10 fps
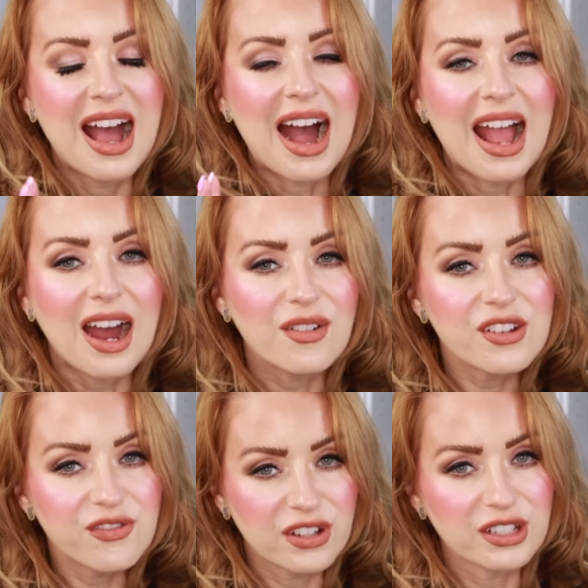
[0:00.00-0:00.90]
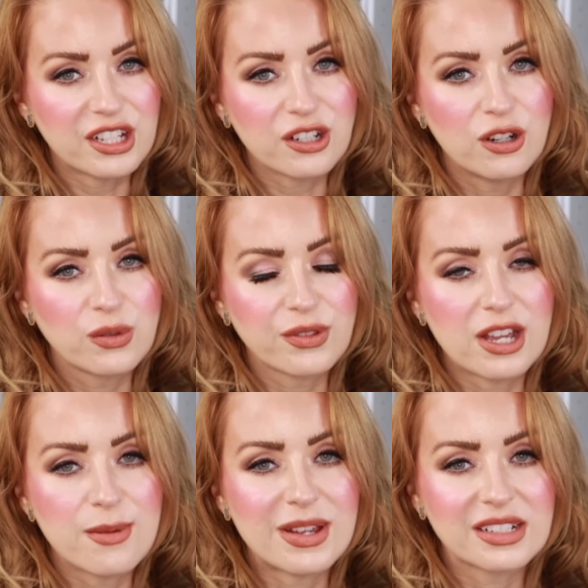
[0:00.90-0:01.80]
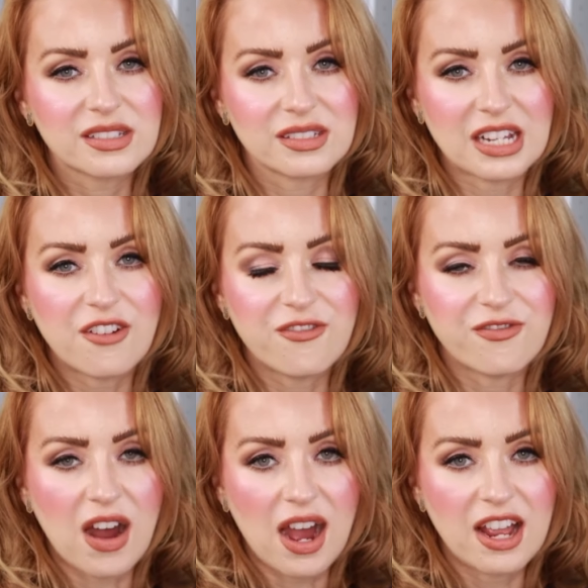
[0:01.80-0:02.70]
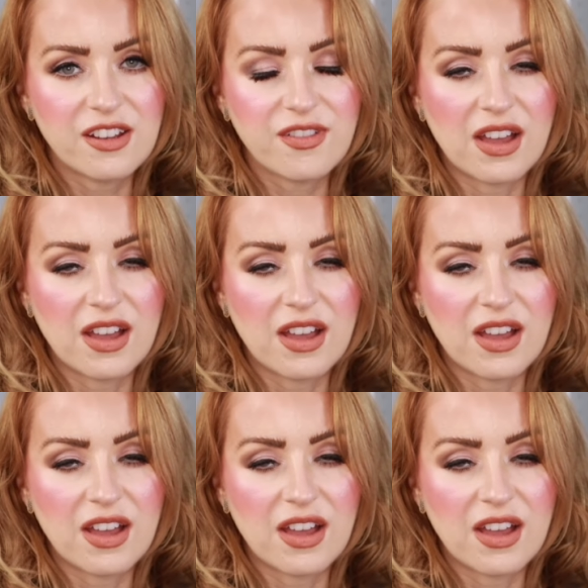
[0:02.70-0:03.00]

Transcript: I have an affiliate code with them. It is Steff 5,